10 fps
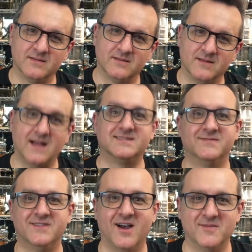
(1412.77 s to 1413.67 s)
lots of
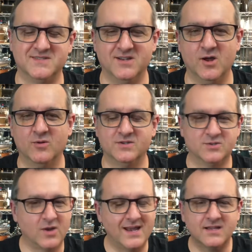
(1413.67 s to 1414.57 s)
toms.
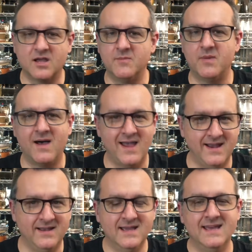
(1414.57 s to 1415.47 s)
Try to
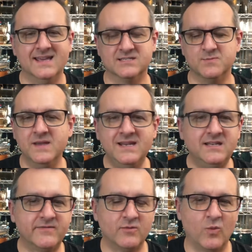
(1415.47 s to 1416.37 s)
combine as many
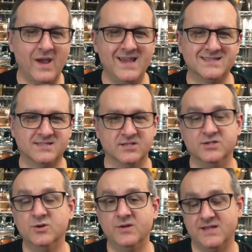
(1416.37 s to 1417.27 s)
different ways to
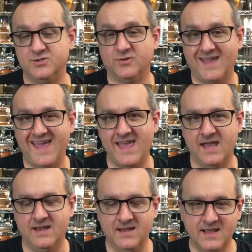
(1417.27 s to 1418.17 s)
do it as you
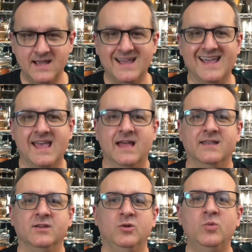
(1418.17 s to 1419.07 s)
can,
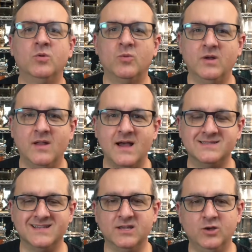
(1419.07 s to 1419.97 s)
and you will
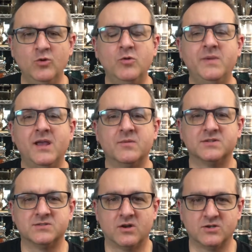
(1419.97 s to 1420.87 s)
realize that you will be able to
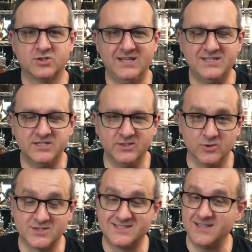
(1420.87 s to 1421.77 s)
start teaching
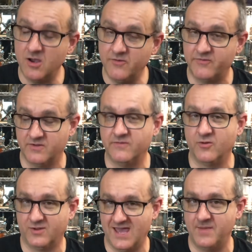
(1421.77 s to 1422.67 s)
yourself
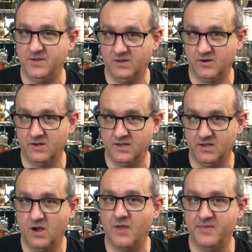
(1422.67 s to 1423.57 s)
vocabulary
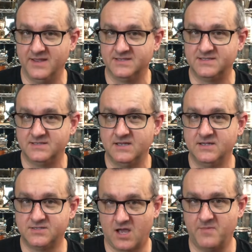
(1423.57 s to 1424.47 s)
on this
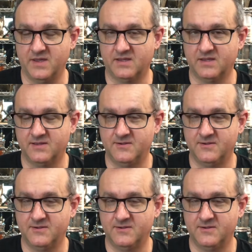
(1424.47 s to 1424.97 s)
topic.